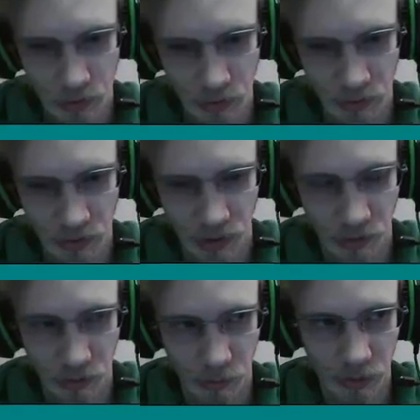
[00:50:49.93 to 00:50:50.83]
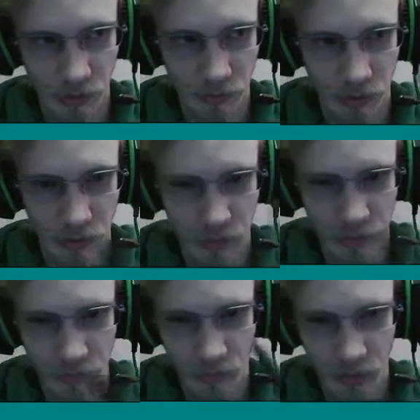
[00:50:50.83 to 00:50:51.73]
We saw a little bit of a
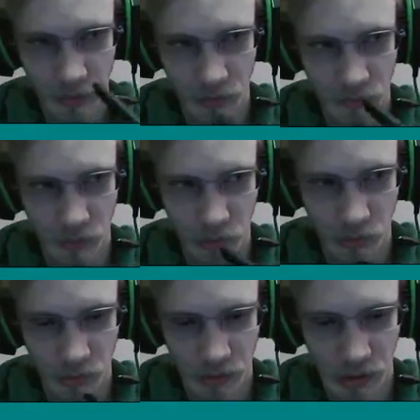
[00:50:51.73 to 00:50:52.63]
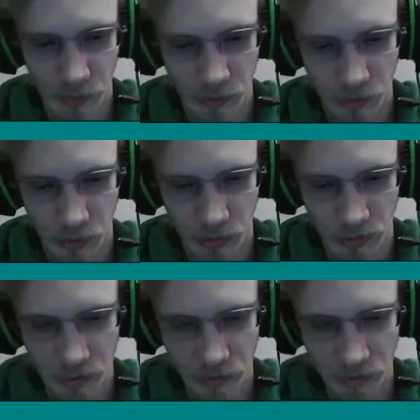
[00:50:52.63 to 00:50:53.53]
focal camera
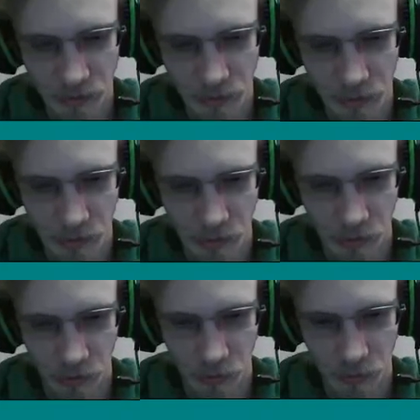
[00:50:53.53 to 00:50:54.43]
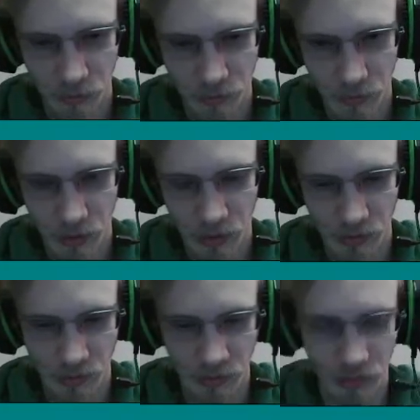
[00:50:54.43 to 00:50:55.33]
focus in there too,
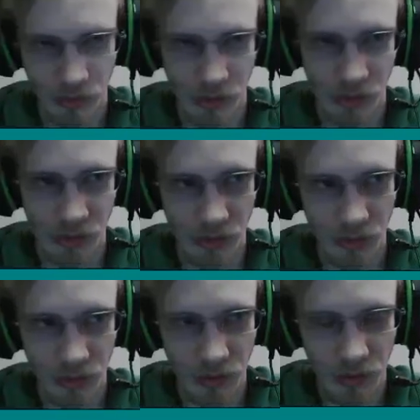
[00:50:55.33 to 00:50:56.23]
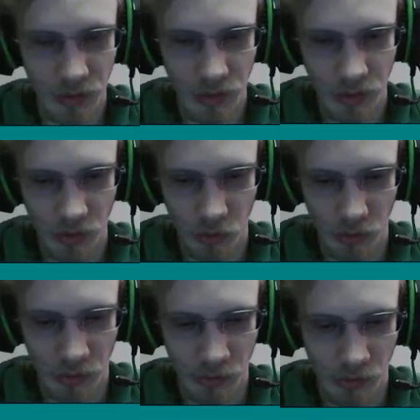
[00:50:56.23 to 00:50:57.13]
because to like show
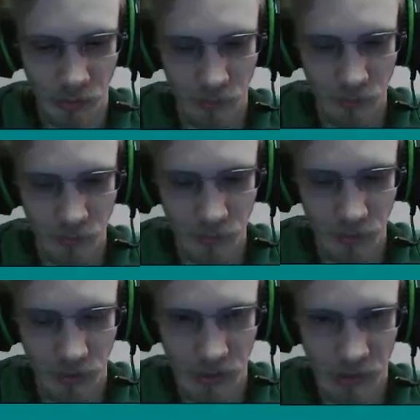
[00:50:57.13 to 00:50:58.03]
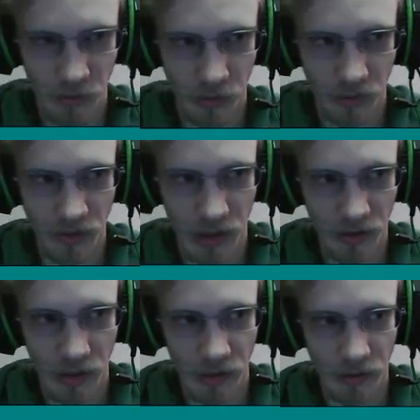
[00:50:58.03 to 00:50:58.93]
that her eyes are
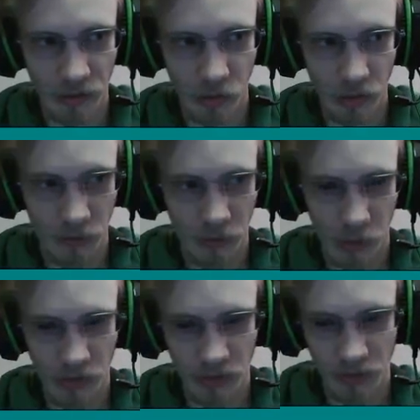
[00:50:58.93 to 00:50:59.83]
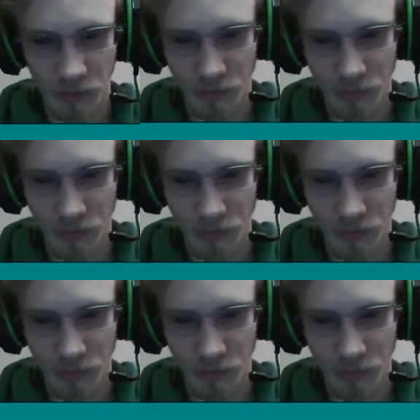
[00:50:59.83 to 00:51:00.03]
dilating and trying to focus.